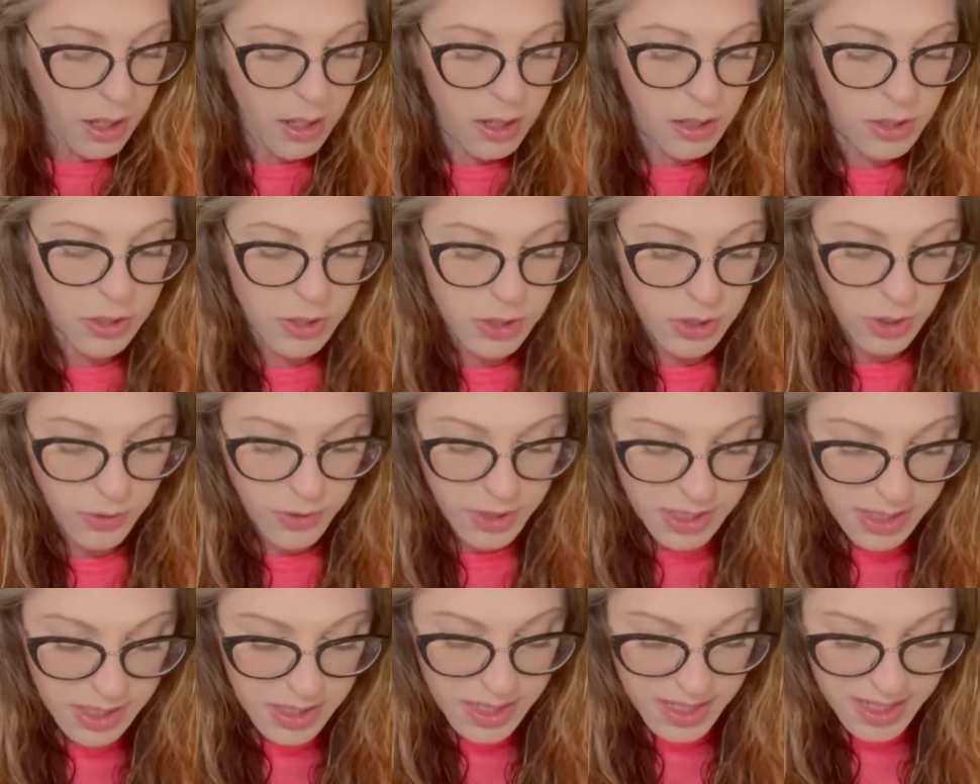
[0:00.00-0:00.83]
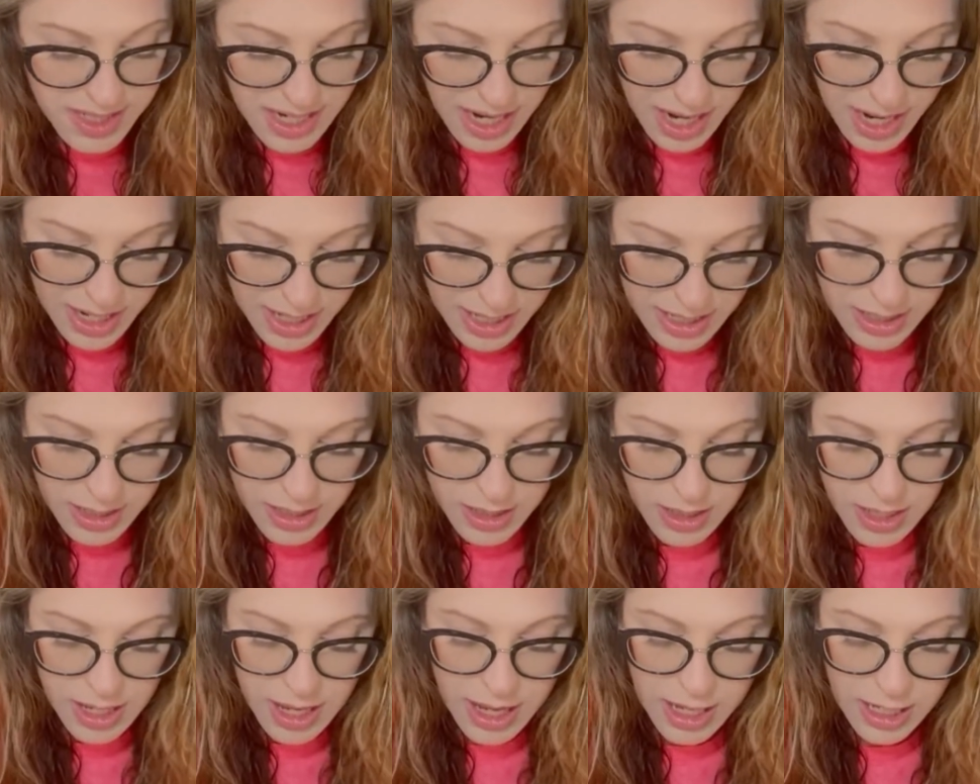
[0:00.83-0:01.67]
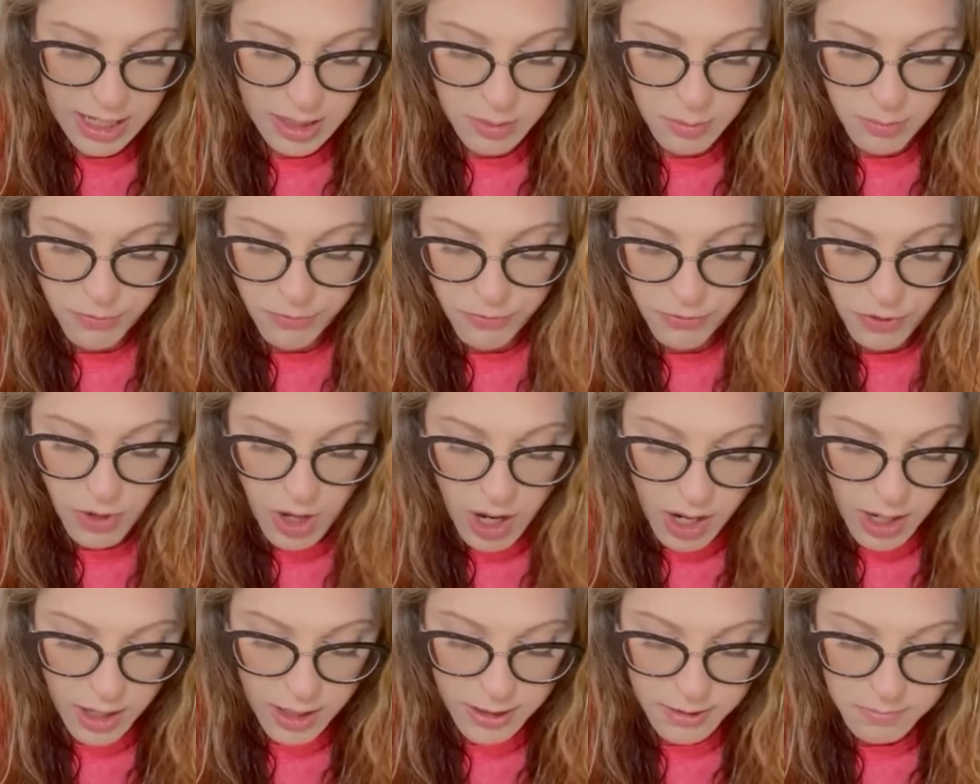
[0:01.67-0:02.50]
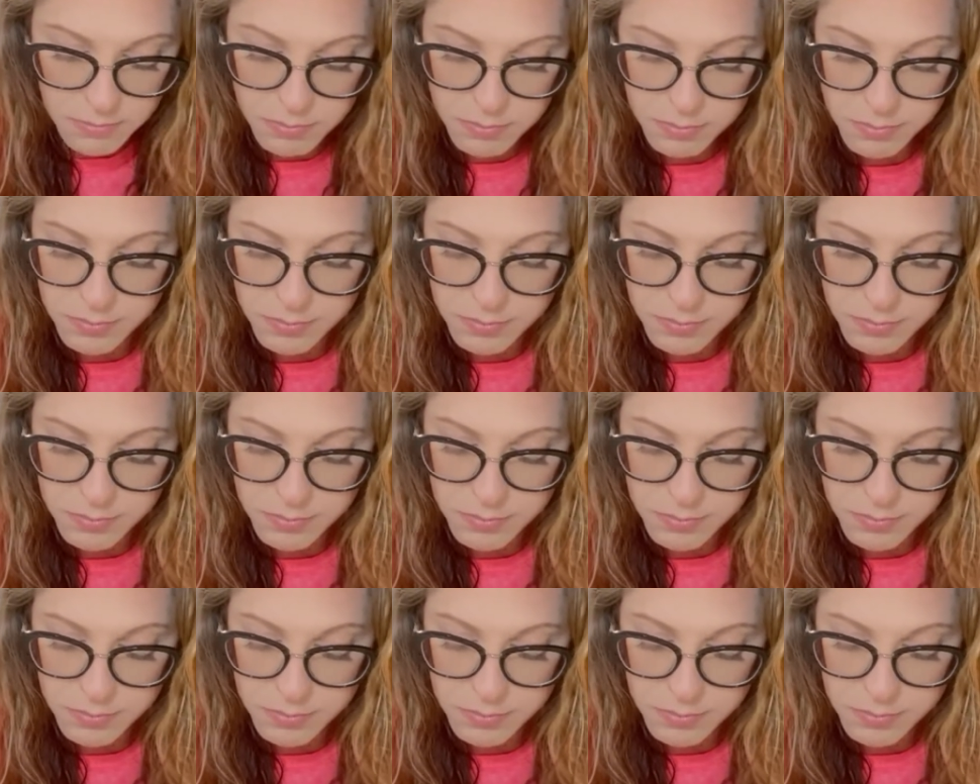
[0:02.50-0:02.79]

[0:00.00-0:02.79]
So this design came from